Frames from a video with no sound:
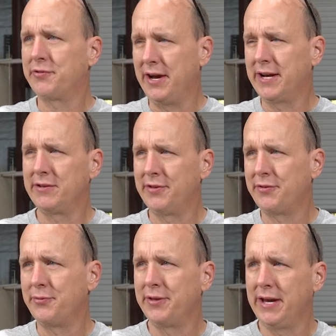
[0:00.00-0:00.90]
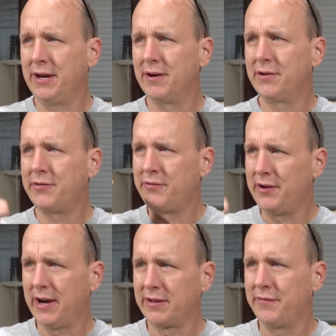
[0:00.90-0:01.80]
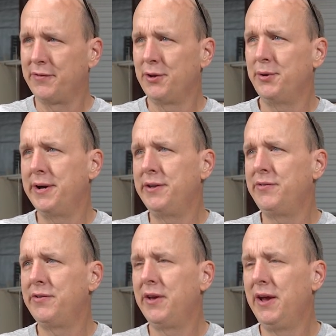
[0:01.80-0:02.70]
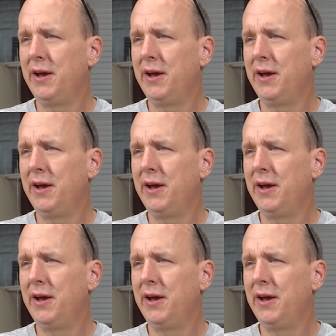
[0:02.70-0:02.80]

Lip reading: cycle it through the gears, check the fluids.